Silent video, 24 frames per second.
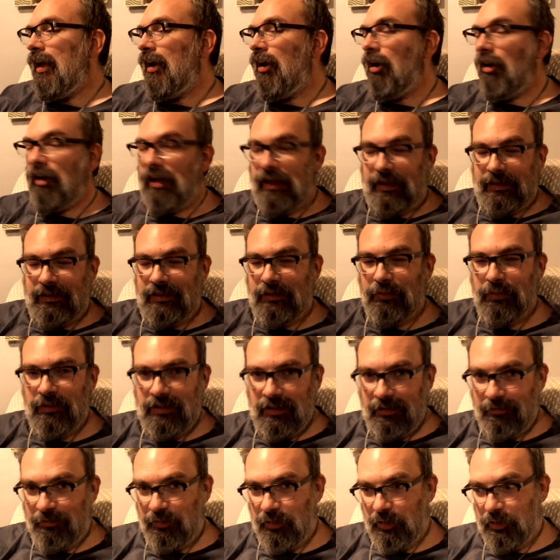alright,
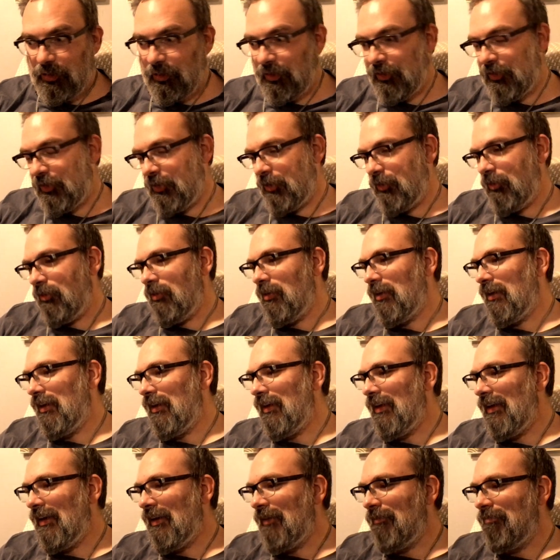without further ado,
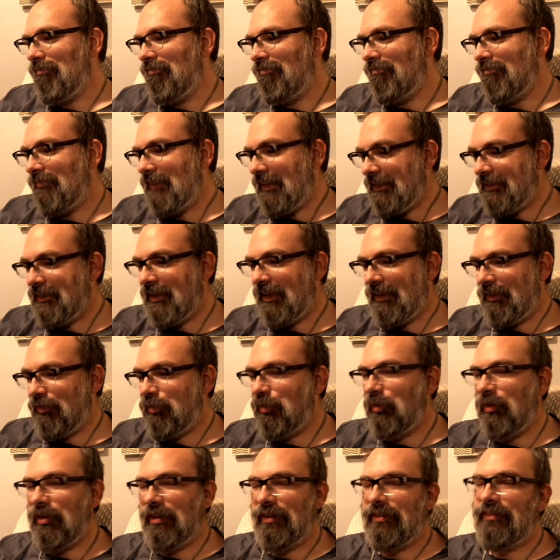let's get
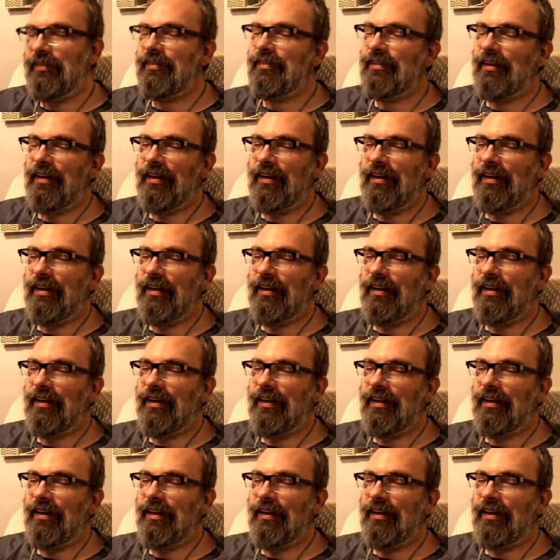through this.